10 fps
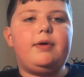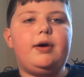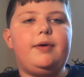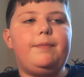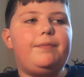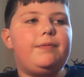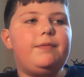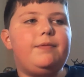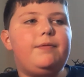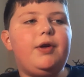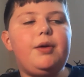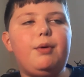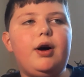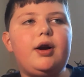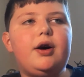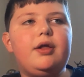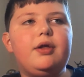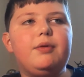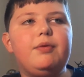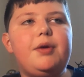Willy Wonka in
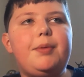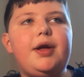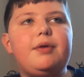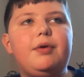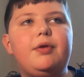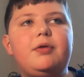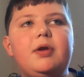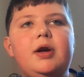the remake, well,